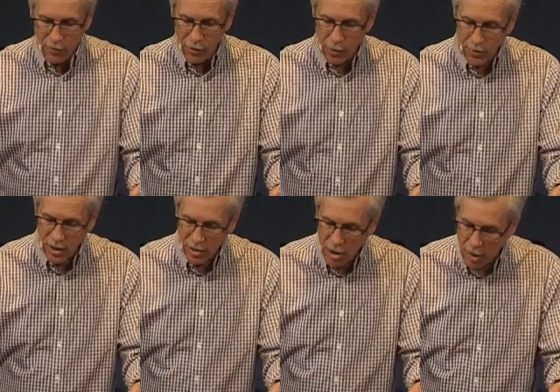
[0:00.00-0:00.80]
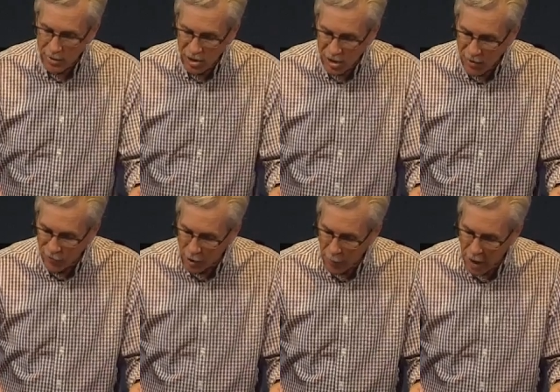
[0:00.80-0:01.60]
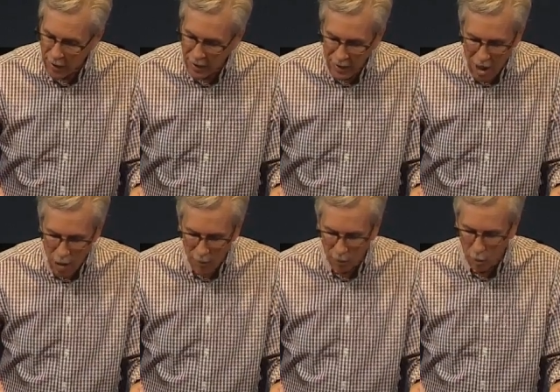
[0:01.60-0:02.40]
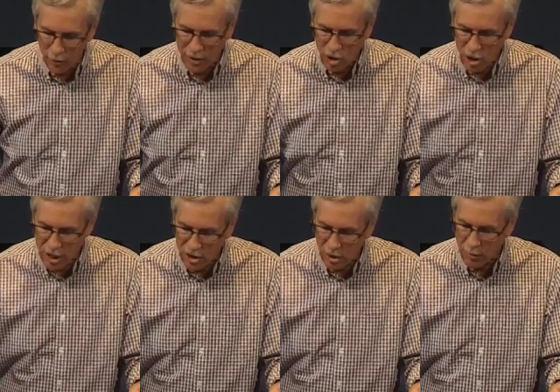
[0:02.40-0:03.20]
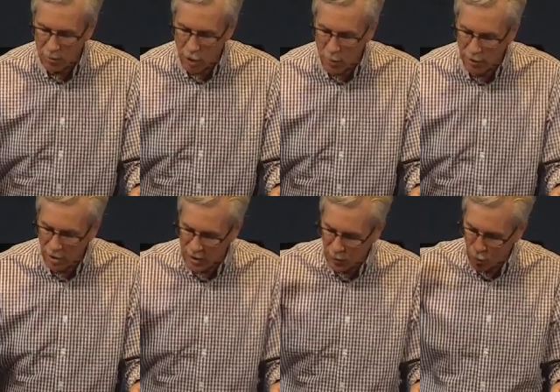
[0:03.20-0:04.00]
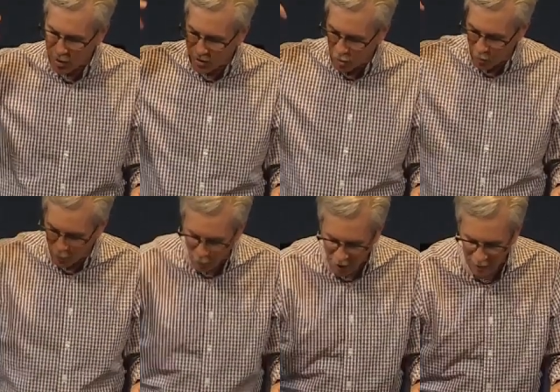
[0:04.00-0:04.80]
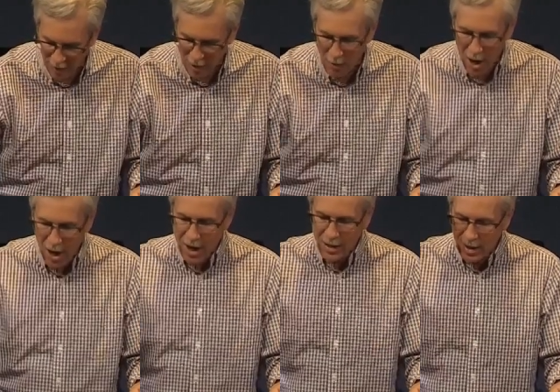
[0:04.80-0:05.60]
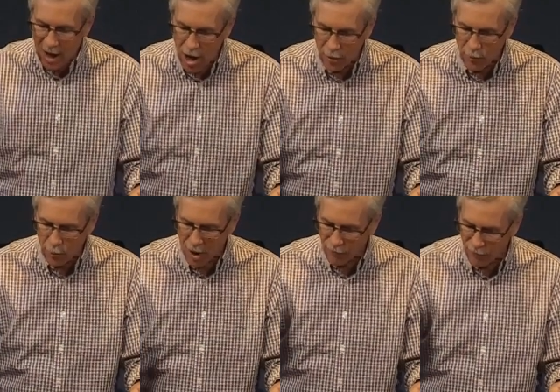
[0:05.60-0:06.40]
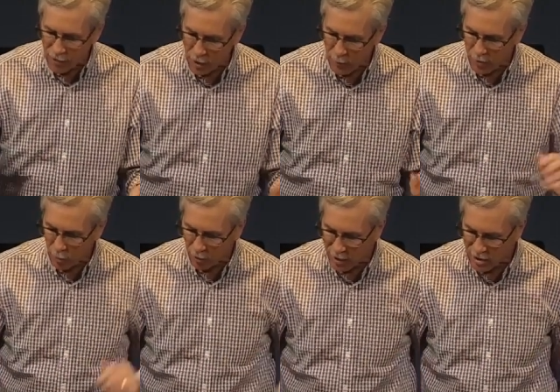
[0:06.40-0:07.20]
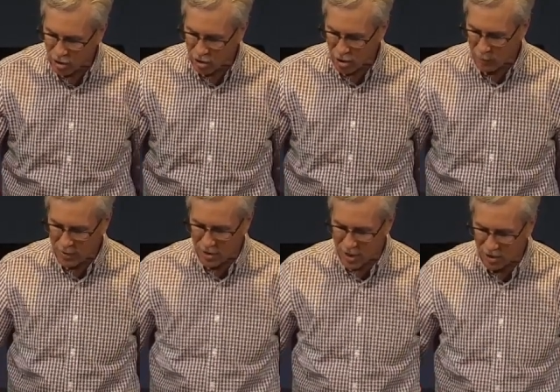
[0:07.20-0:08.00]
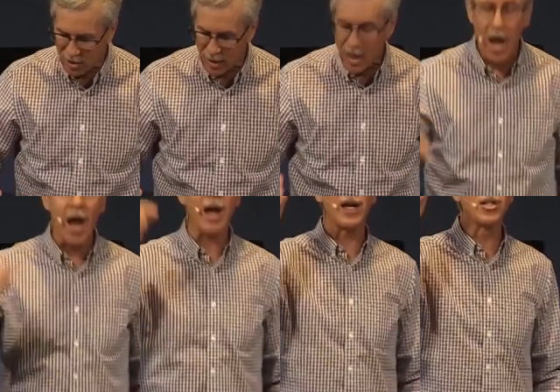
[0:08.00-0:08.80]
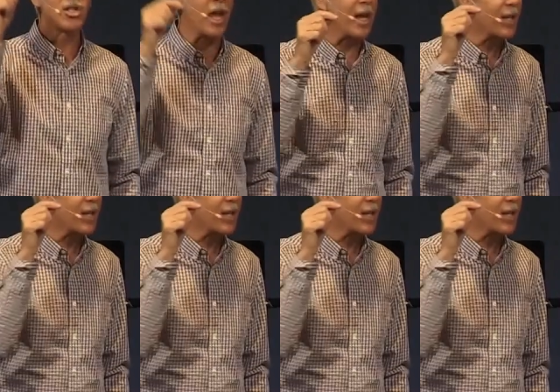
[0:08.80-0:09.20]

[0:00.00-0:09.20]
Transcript: Philip says, Come and see. Philip had an encounter with the Lord that changed him. In a moment, God's presence redirected him. Encounter brought Philip into relationship and destiny, and